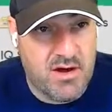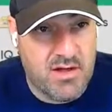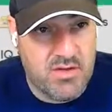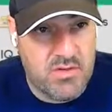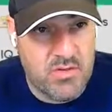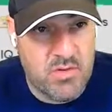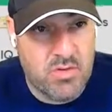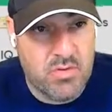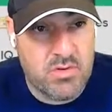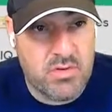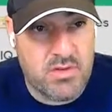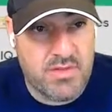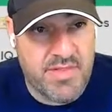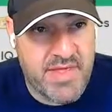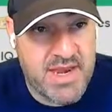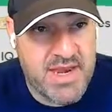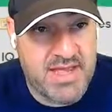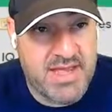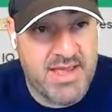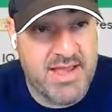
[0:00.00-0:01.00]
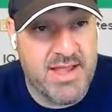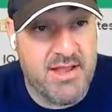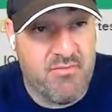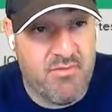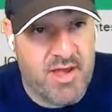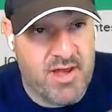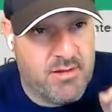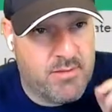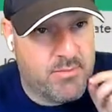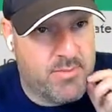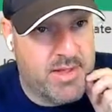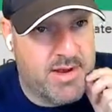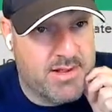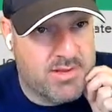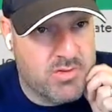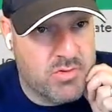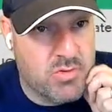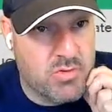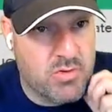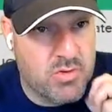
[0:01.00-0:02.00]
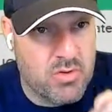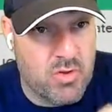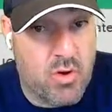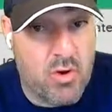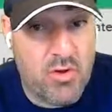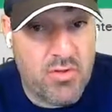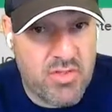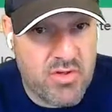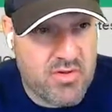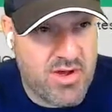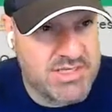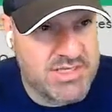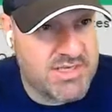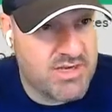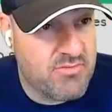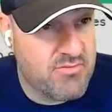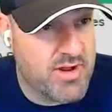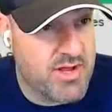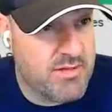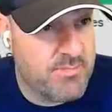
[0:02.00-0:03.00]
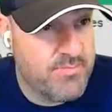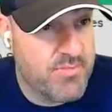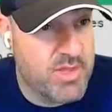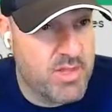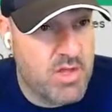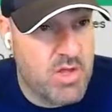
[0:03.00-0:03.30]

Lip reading: a local authenticating realm and a local authorizing realm.